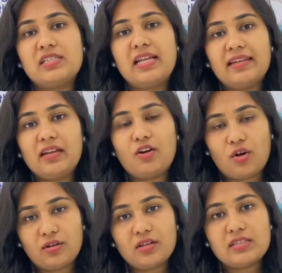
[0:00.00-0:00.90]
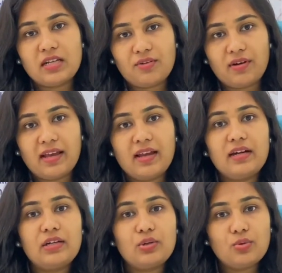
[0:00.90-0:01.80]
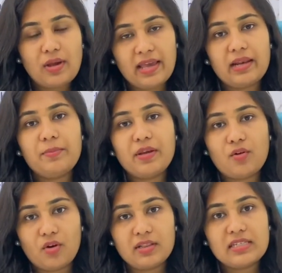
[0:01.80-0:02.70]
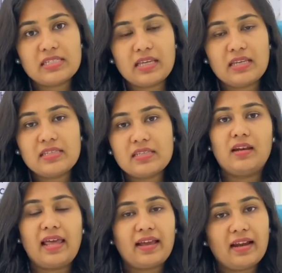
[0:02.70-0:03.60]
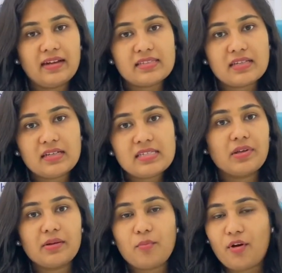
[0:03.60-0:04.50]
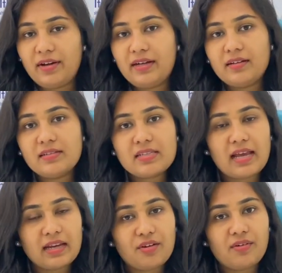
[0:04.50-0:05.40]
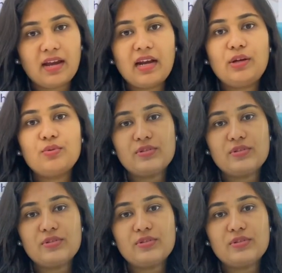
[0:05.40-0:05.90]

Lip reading: that the doctors require to help in all these things. Like I discussed, monitors are required to